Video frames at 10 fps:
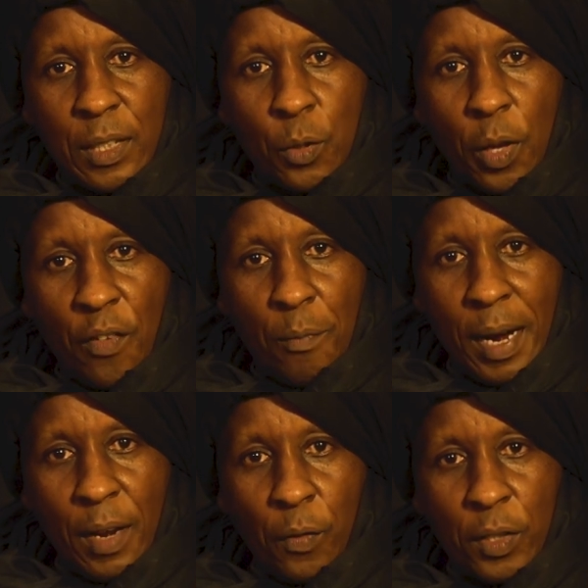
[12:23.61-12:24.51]
to give
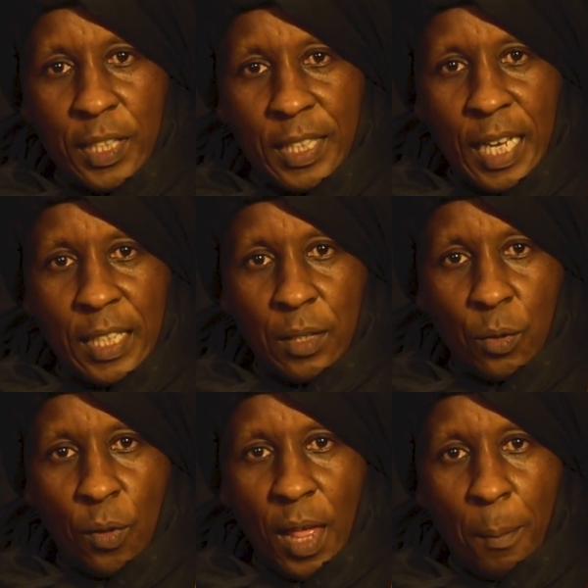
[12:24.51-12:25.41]
money for Jesus
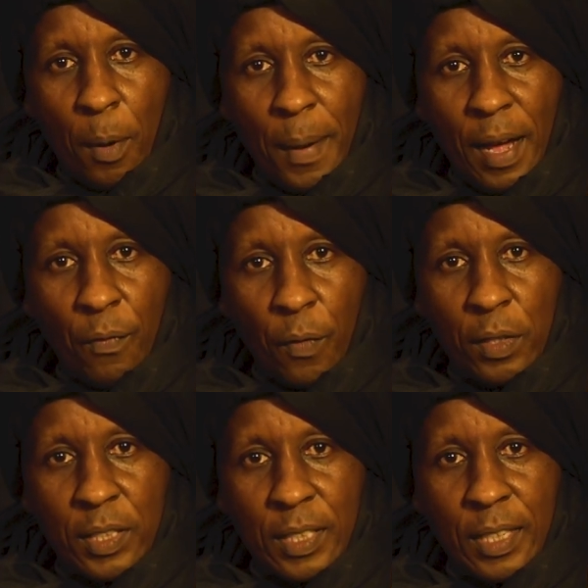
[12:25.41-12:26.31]
through their mobile
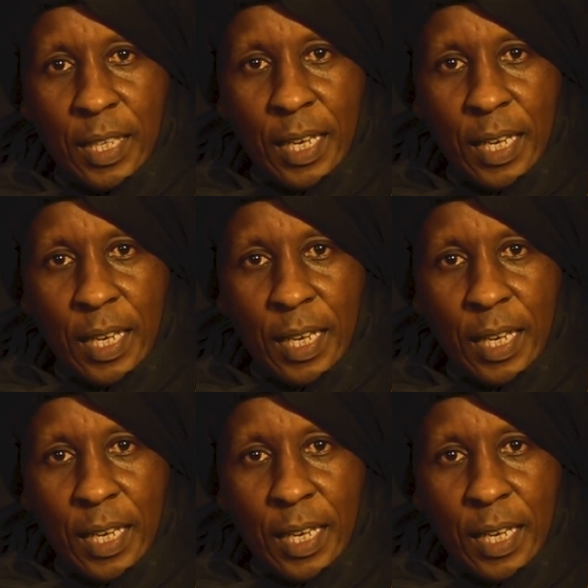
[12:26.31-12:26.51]
phones